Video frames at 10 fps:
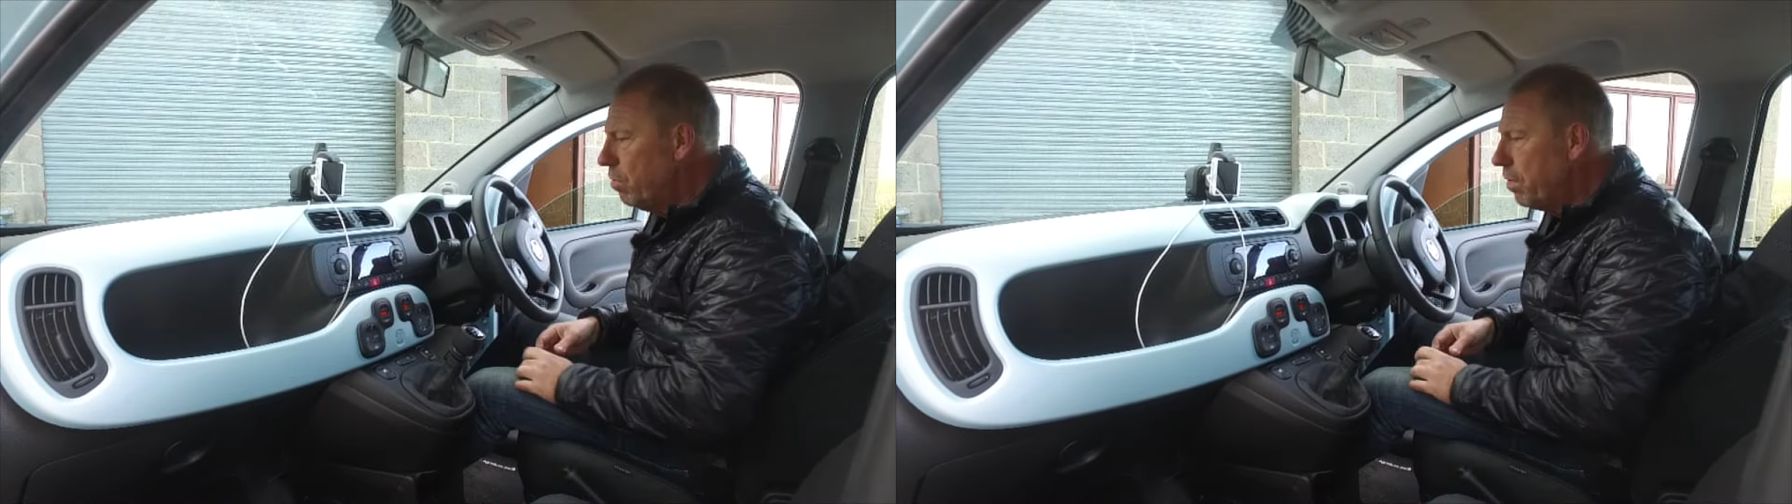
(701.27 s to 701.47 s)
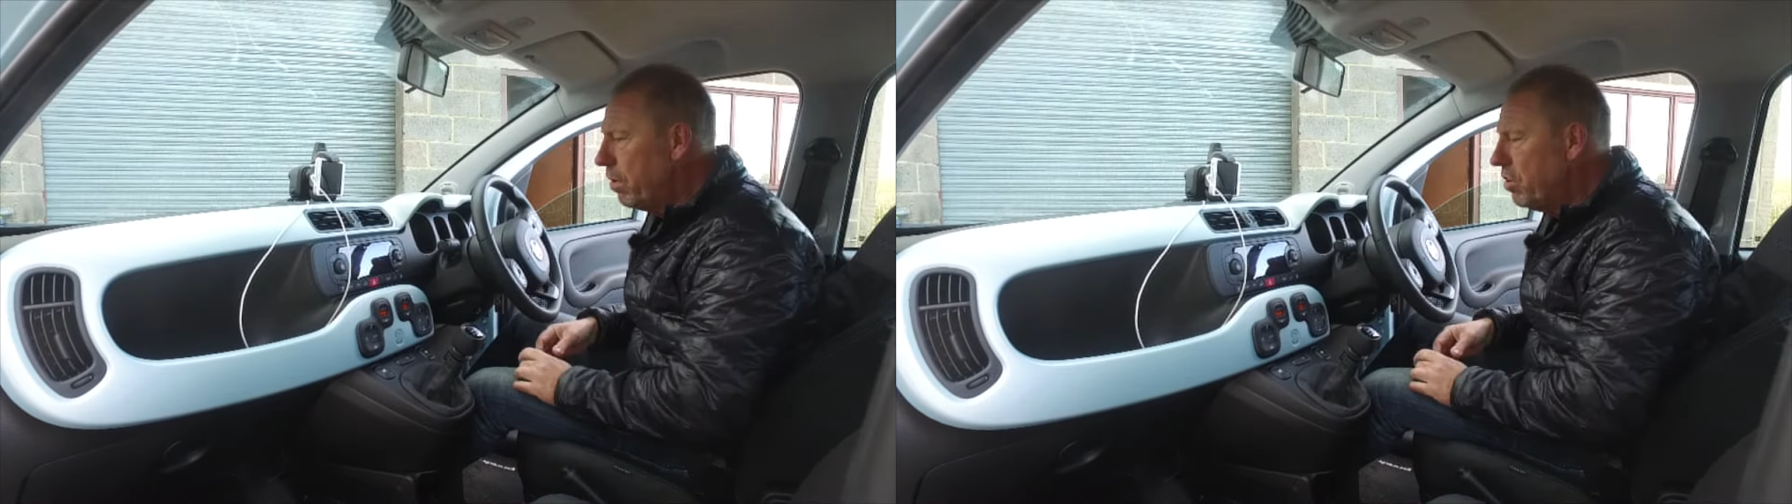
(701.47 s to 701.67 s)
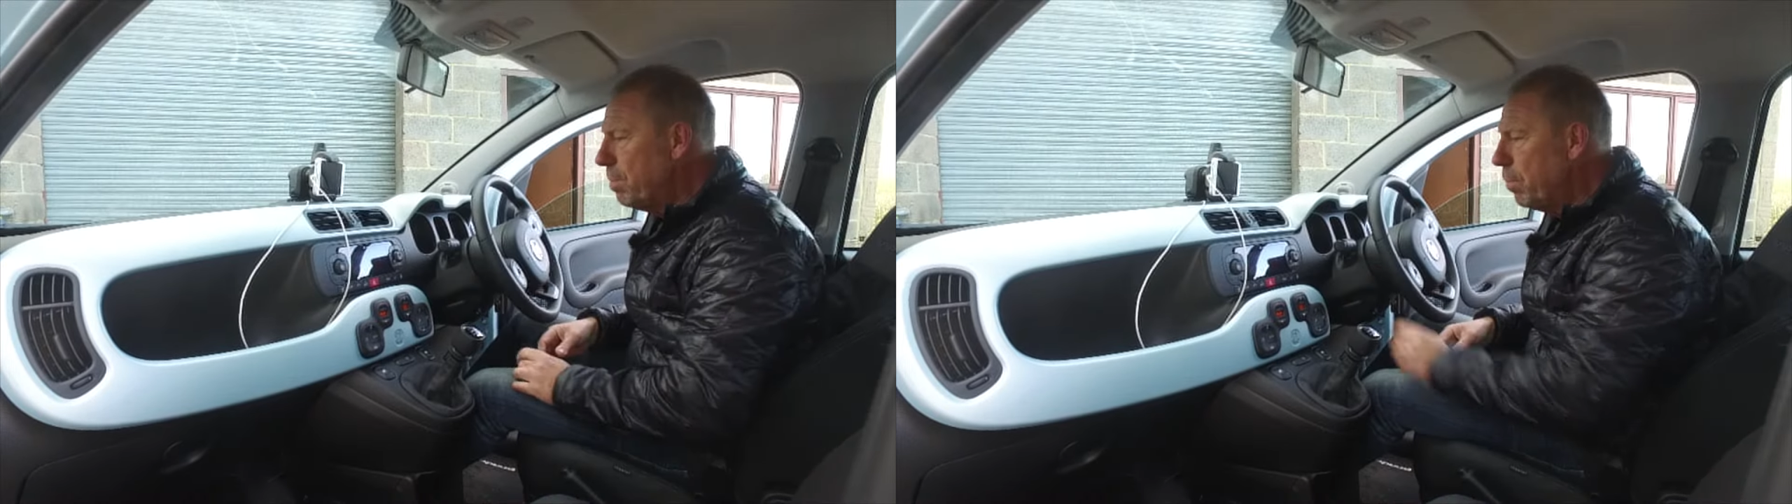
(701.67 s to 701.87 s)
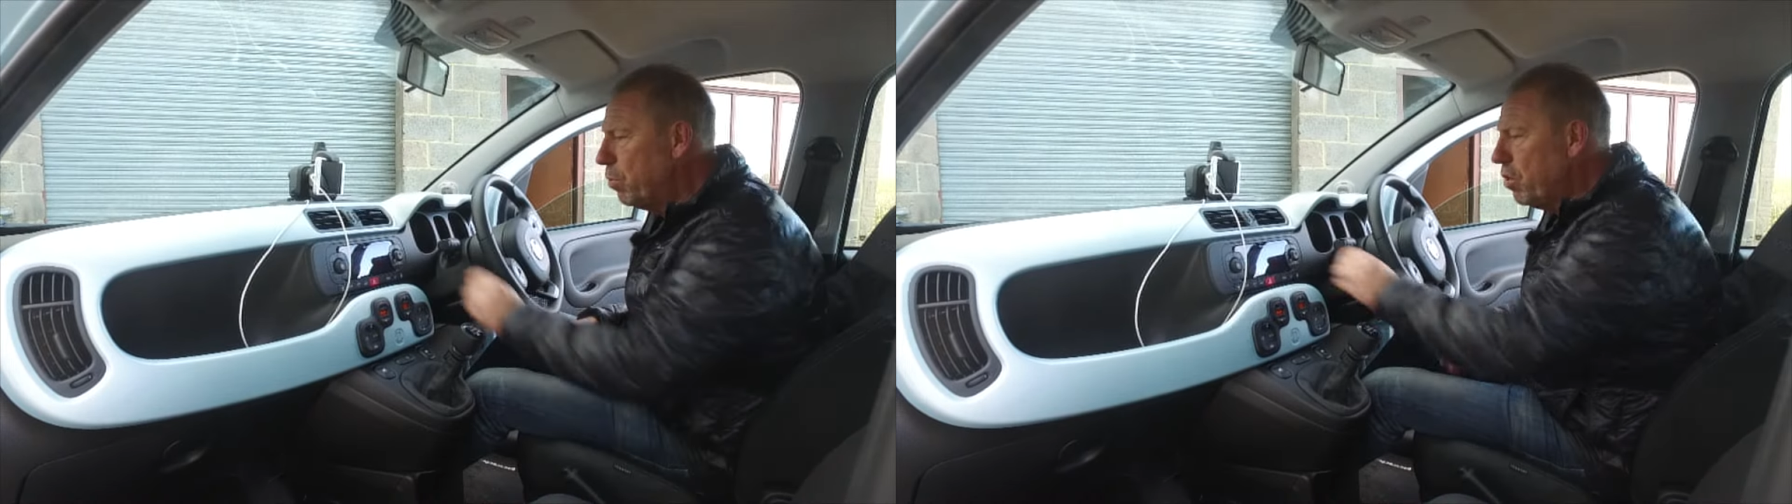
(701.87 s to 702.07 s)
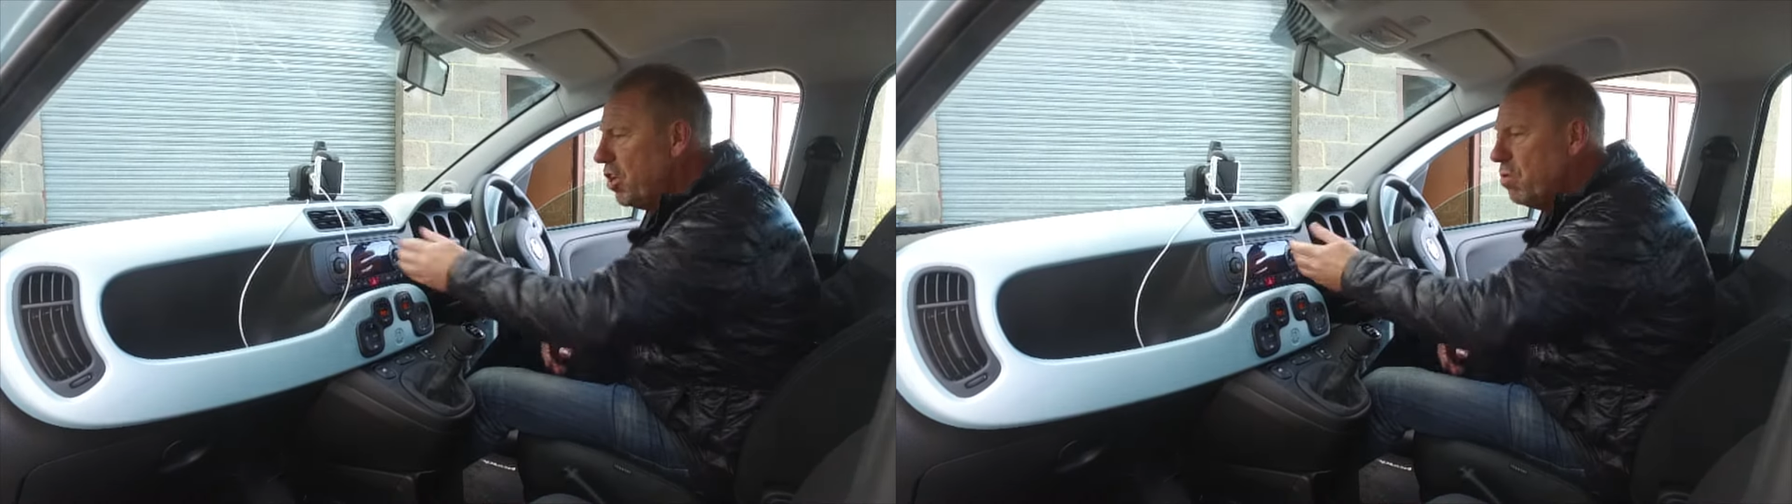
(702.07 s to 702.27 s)
it's very
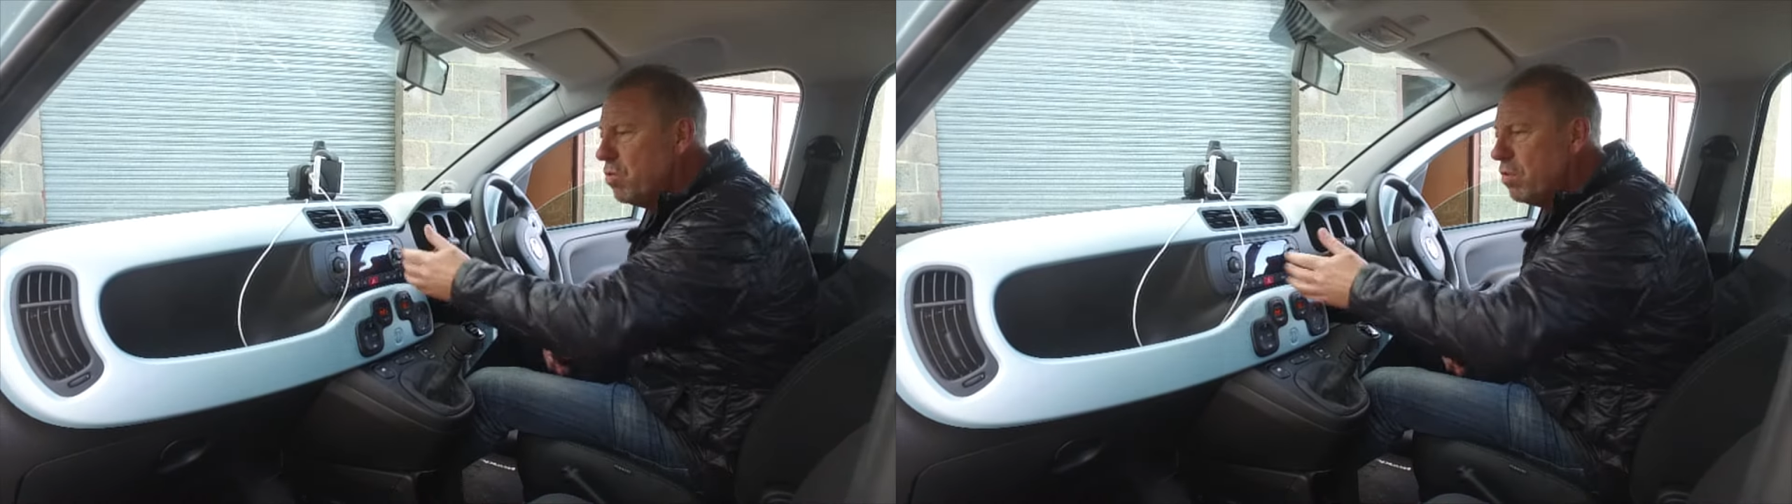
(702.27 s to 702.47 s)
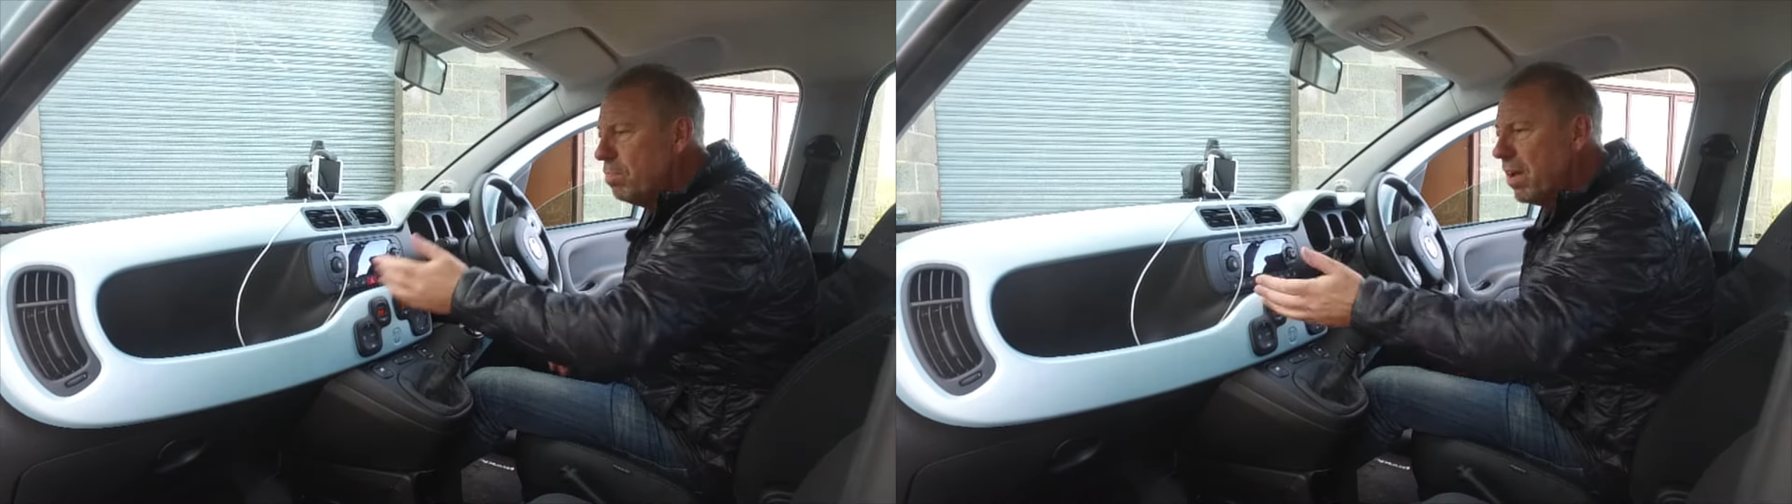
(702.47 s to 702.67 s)
simple to use.